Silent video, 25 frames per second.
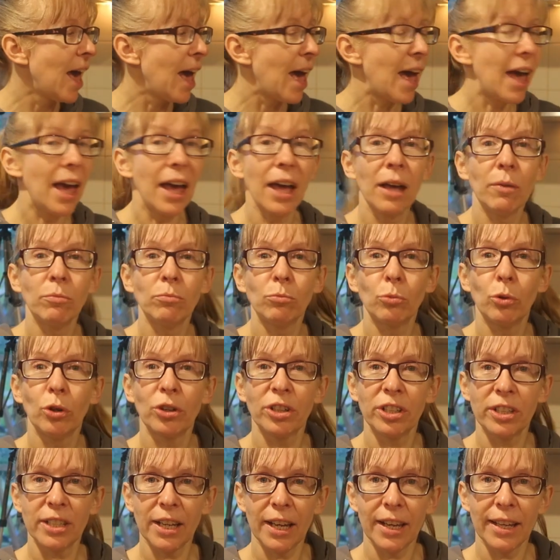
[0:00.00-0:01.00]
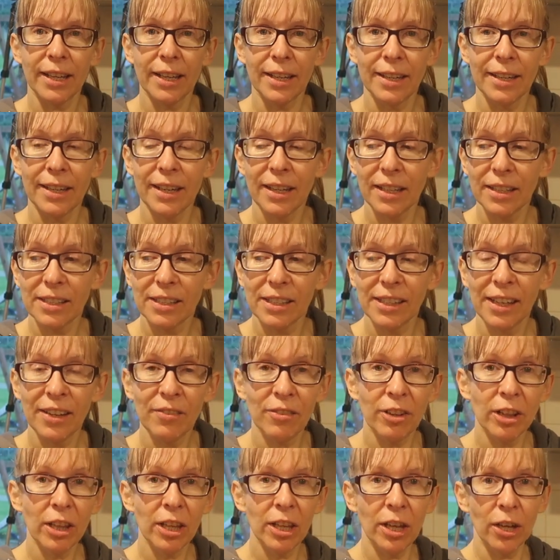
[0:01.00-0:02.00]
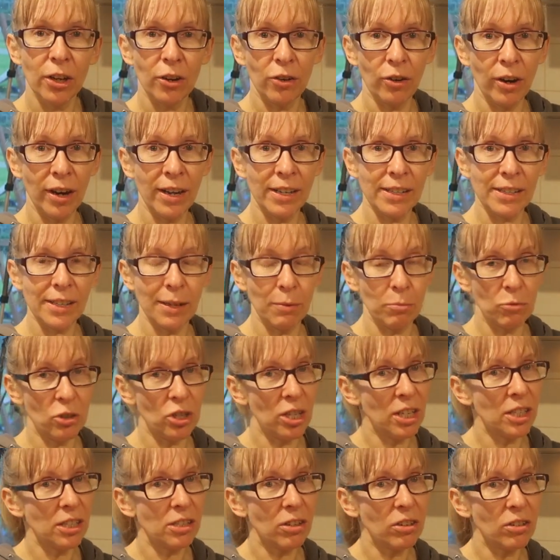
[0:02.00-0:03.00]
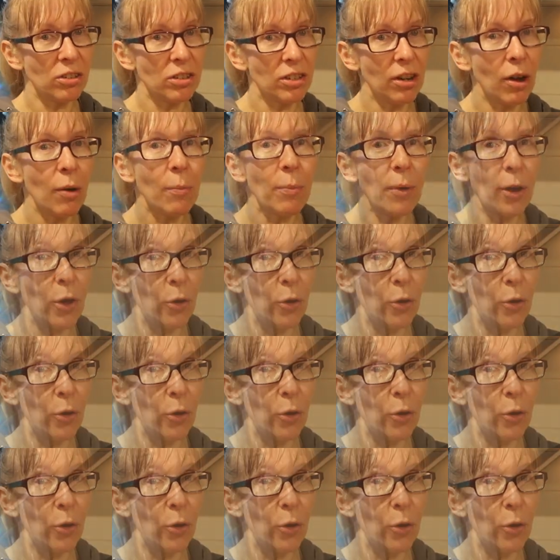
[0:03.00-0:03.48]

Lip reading: Want to take it next level, grate some cheese on top,